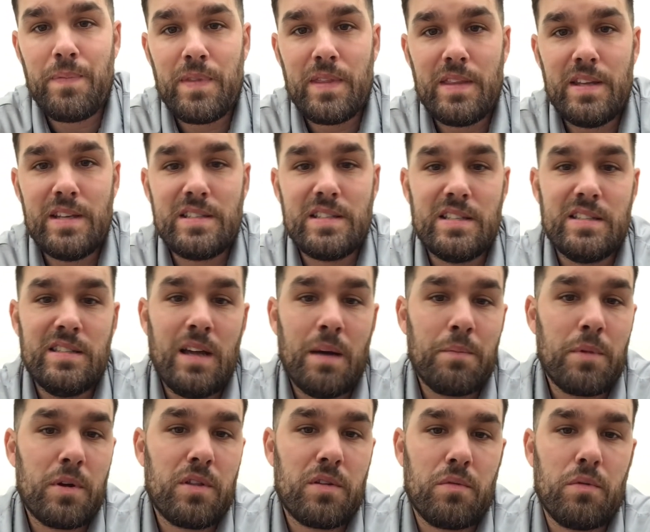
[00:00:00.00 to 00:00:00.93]
This is
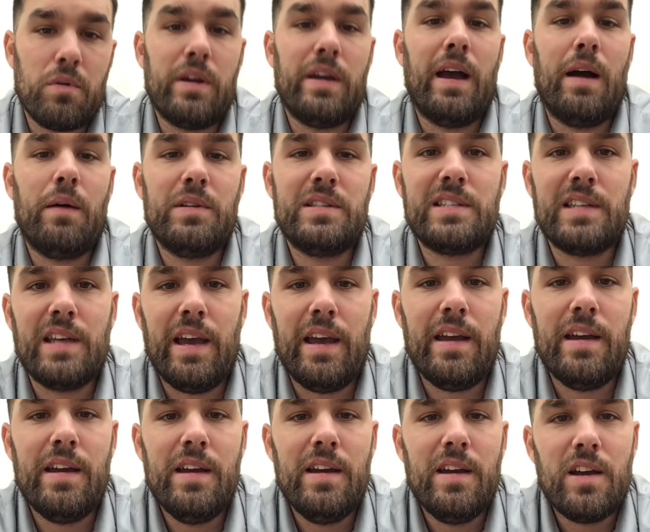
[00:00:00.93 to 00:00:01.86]
number 3, I would say.
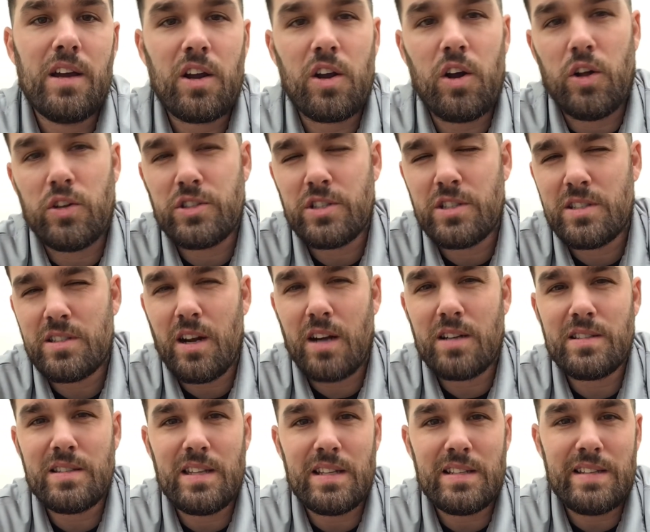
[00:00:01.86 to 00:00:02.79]
Culture
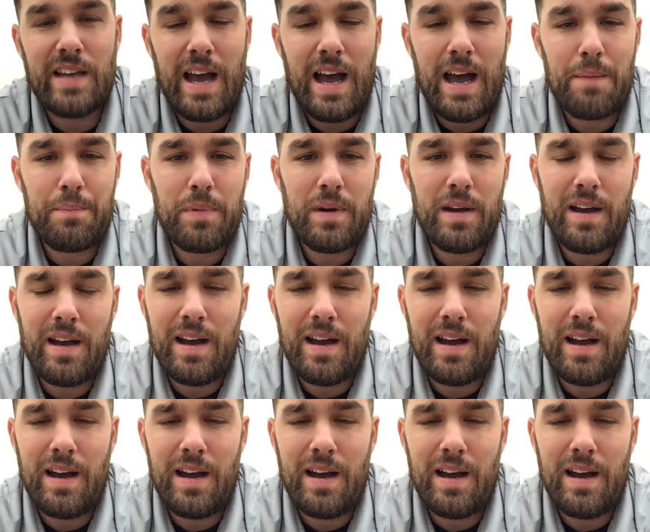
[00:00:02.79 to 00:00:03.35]
starts at the top.